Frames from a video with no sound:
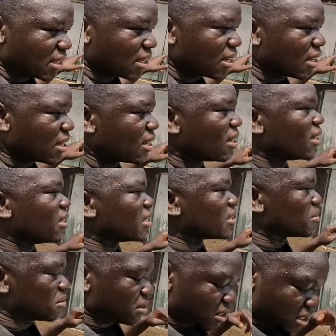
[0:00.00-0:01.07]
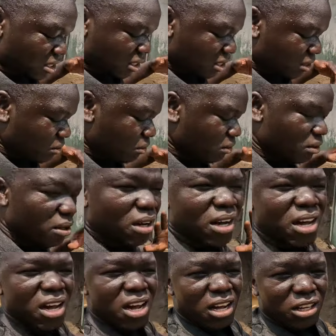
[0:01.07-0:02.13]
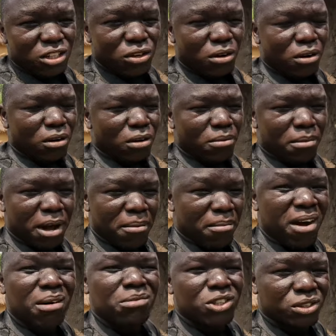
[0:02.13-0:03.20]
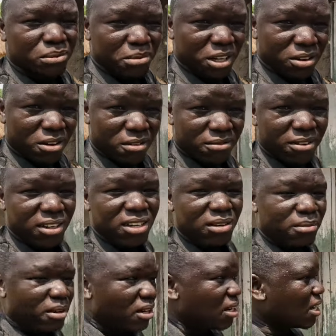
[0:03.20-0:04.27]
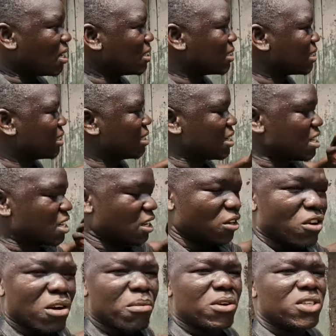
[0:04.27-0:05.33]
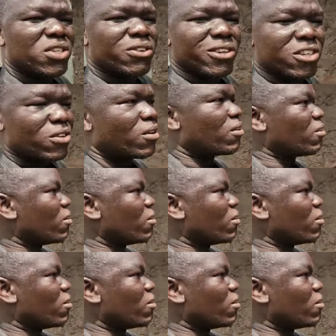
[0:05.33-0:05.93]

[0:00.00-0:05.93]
Exactly. So this is good. So my mom should be comfortable, guys. No mosquito.